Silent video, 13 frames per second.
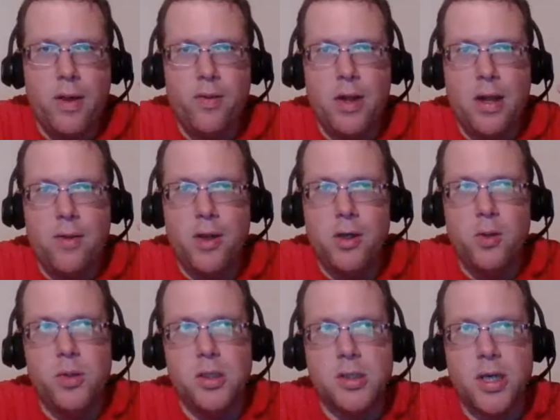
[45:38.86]
then
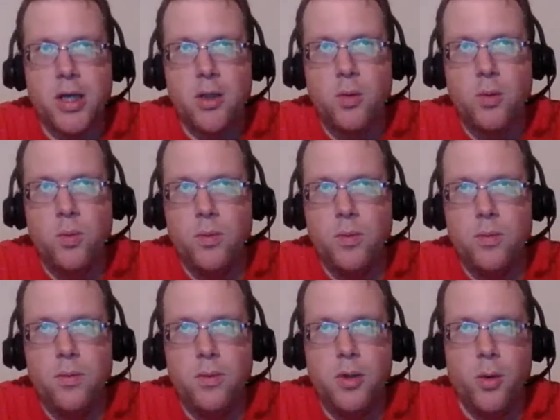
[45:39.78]
you just like you
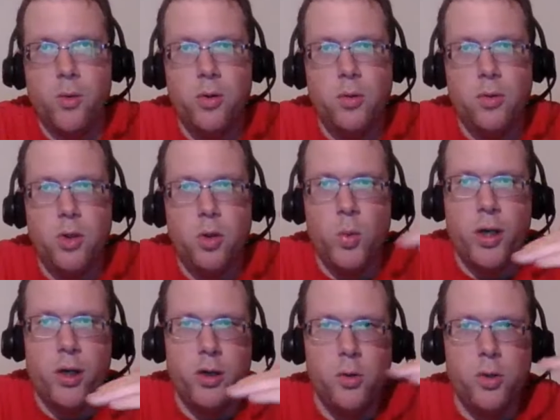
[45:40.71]
win
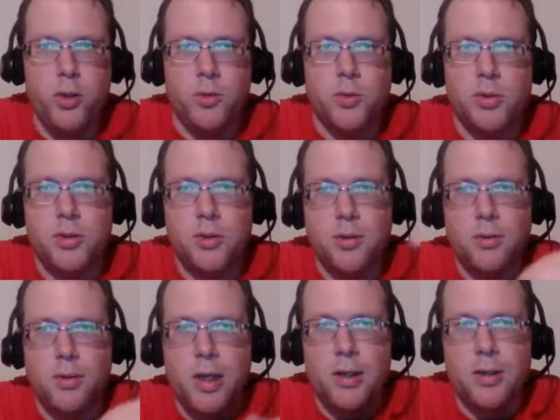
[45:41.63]
or you lose,
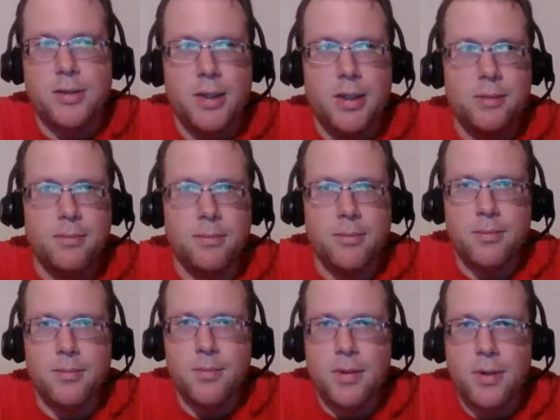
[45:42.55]
and it's like,
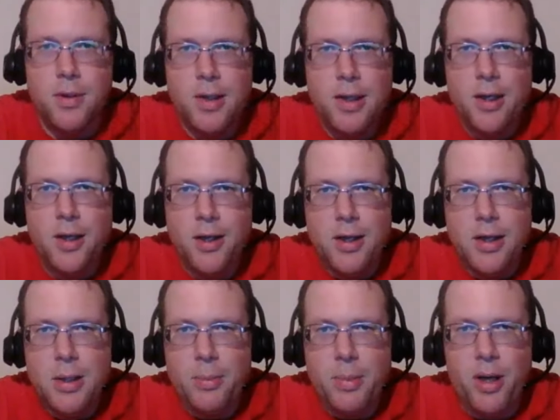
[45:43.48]

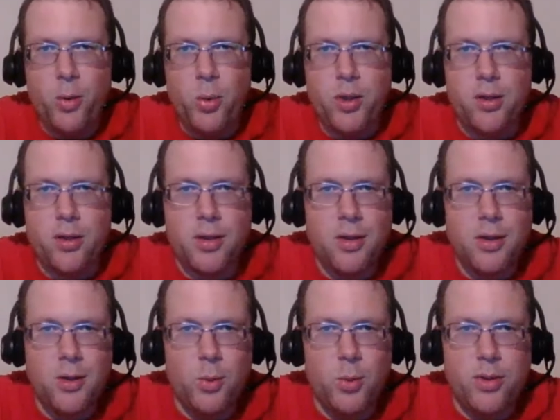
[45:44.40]
but with
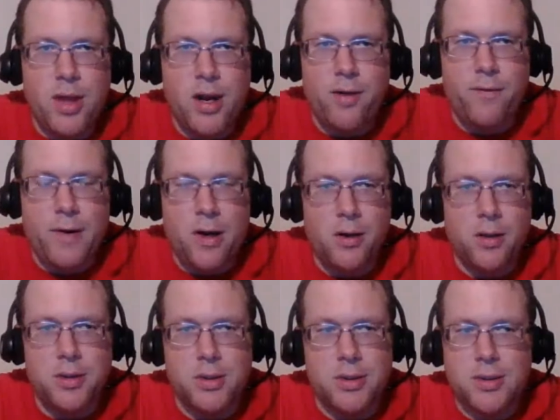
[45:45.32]
NFL,
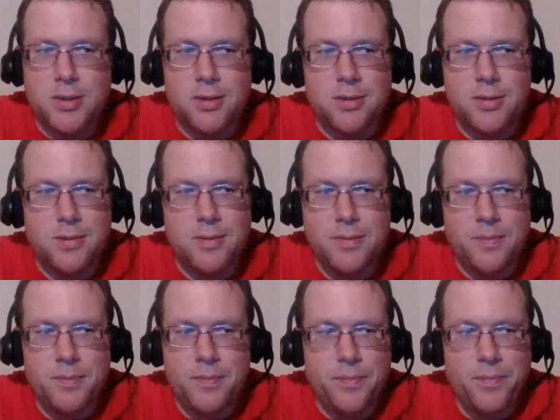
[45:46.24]
it's just
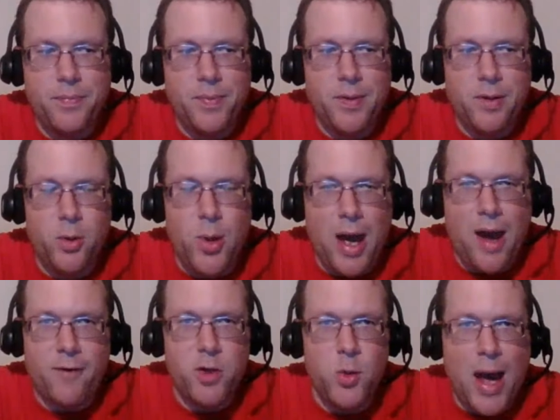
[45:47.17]
you
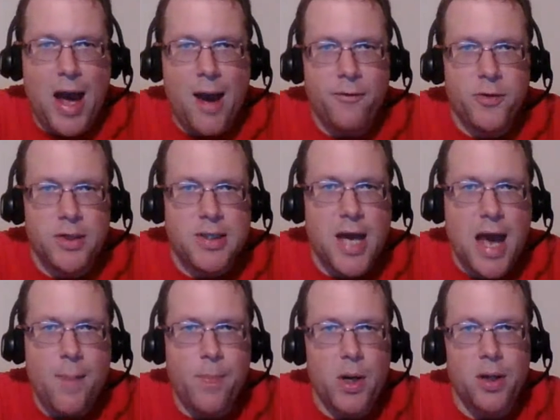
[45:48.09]
have to
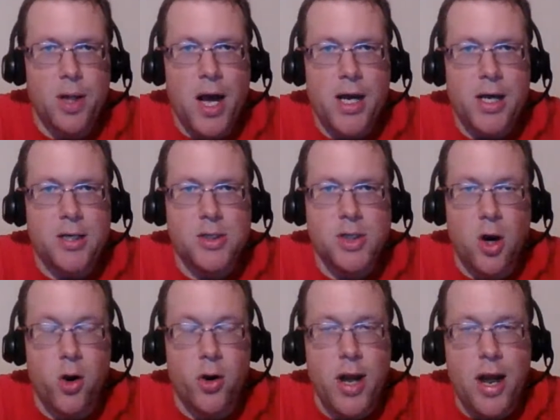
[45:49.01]
capitalize
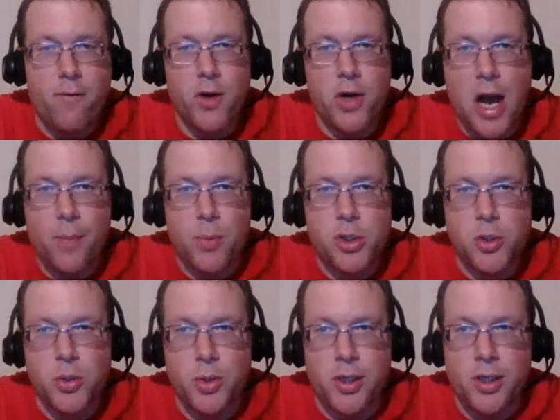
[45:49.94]
on every
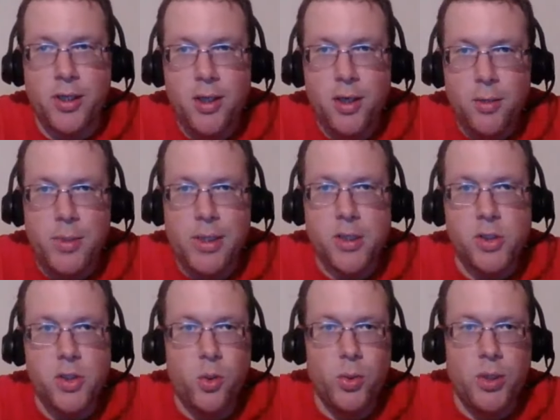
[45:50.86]
opportunity because
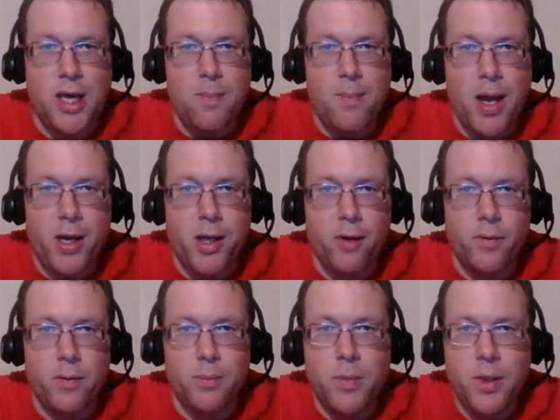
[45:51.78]
you don't get many of
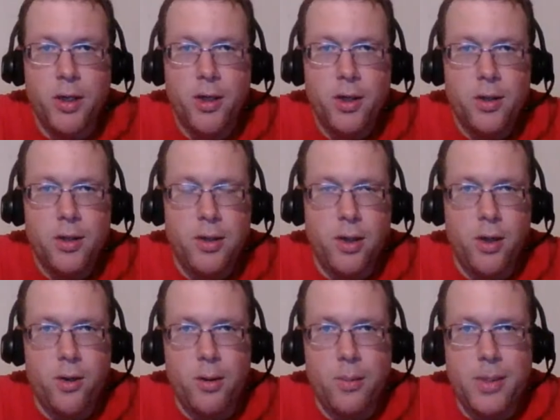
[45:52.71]
them,
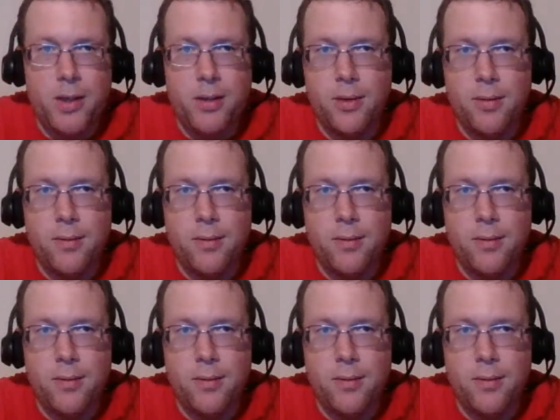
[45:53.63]
I mean,